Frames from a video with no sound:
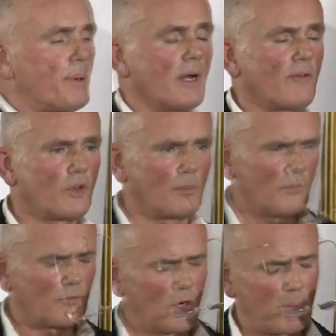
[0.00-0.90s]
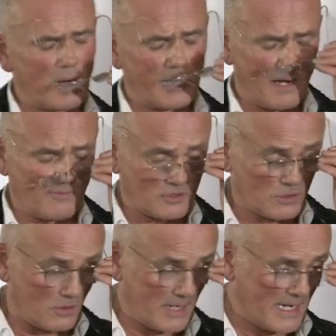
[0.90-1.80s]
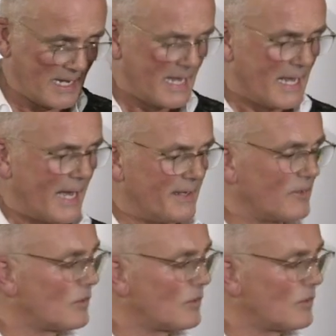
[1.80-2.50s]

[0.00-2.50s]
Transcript: perfume from a love story, and it's